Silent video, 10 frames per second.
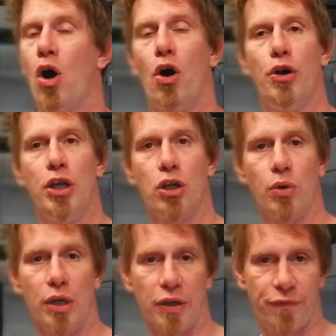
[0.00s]
or are you
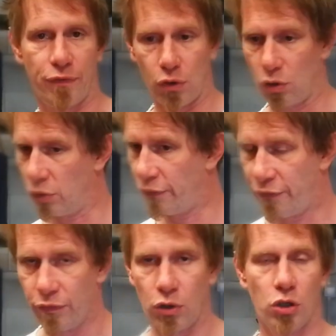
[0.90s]
going for
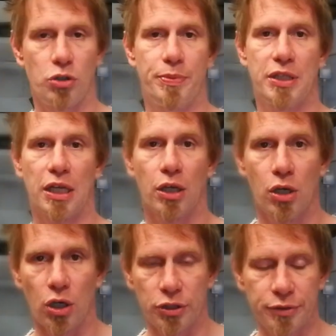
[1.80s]
100%
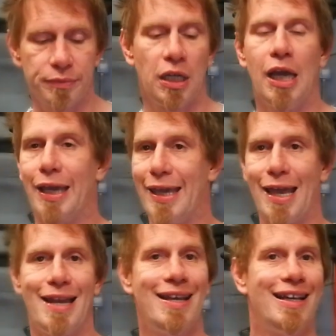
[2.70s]
cotton.
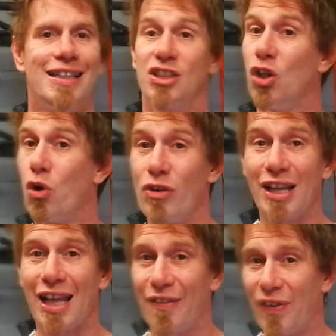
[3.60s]
Again, it's no
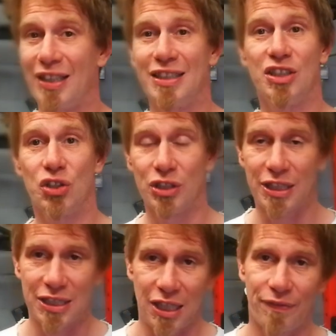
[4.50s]
real advantage or
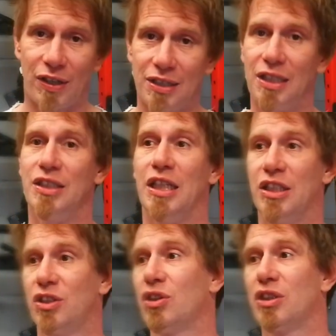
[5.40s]
disadvantage.
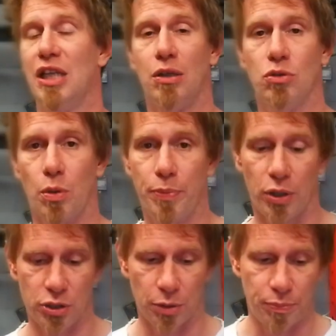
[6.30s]
It's just down to a
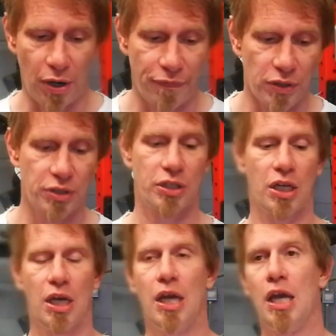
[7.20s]
personal preference.
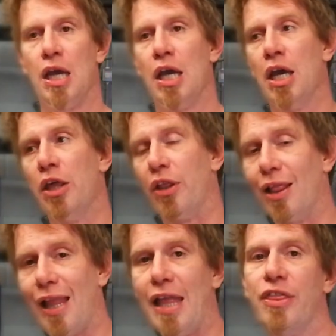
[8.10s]
The
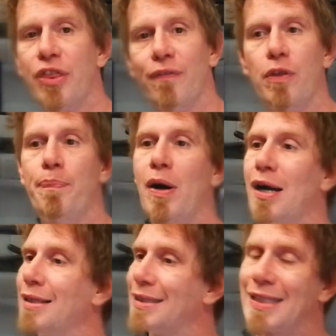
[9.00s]
length of the
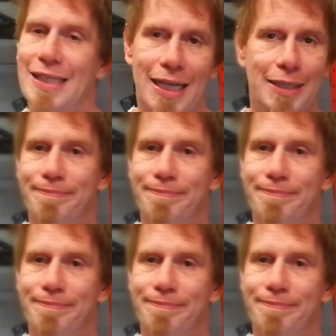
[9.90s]
pants,